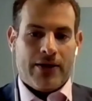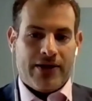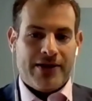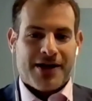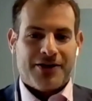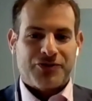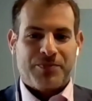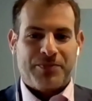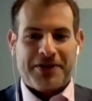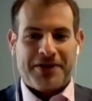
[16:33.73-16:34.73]
is the 100
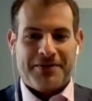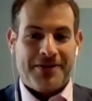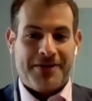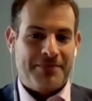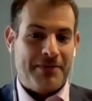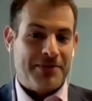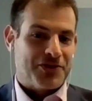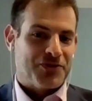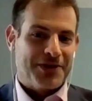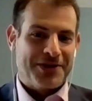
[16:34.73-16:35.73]
billion, maybe the
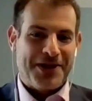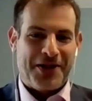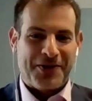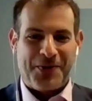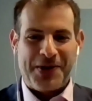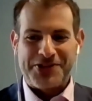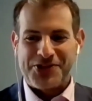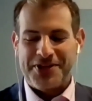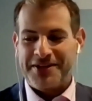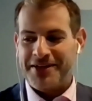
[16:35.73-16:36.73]
$1 trillion
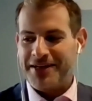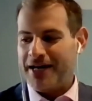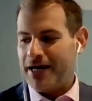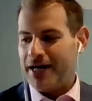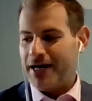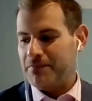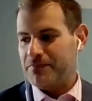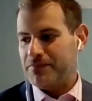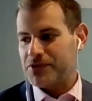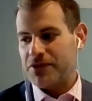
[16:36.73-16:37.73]
question.
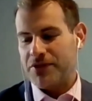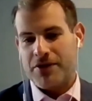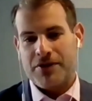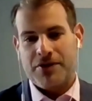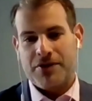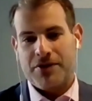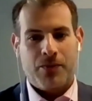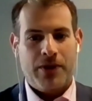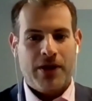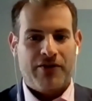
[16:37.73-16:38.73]

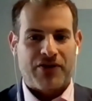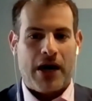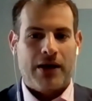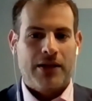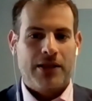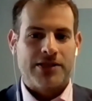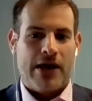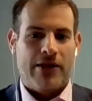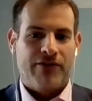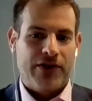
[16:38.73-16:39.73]
We have colleagues
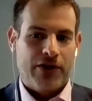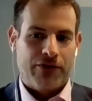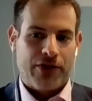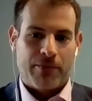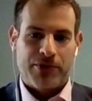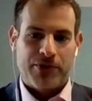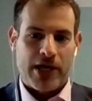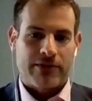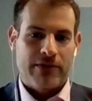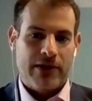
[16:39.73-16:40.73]
out in the field that are
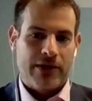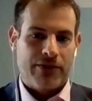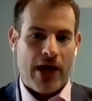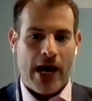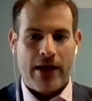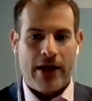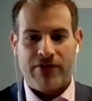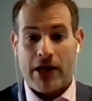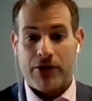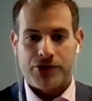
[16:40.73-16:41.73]
projecting that
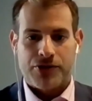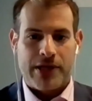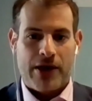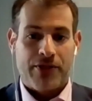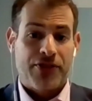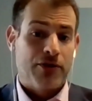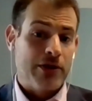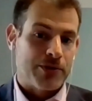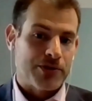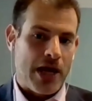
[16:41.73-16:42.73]
values are down
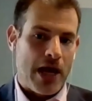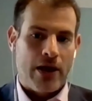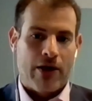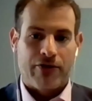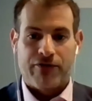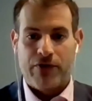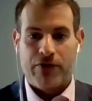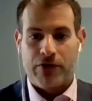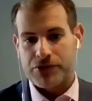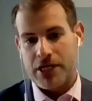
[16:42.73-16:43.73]
30%. Other
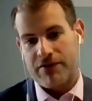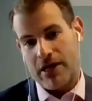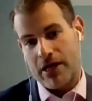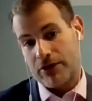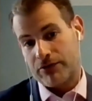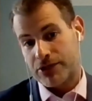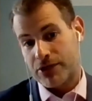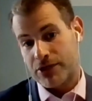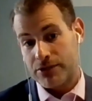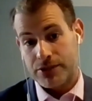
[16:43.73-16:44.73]
folks are saying value
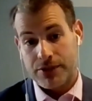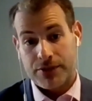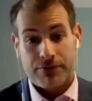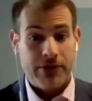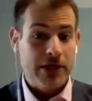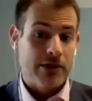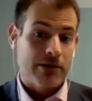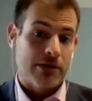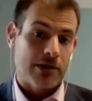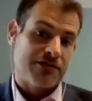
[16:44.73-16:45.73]
returns in 3
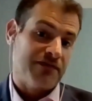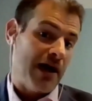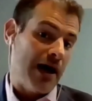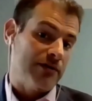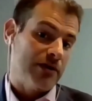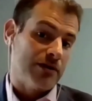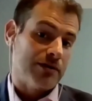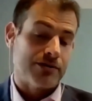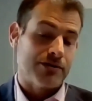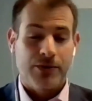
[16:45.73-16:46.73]
years, 5
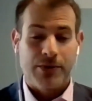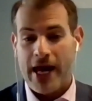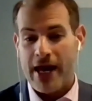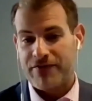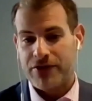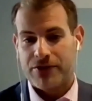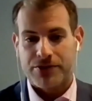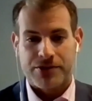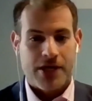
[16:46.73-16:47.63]
years, 2.5 years.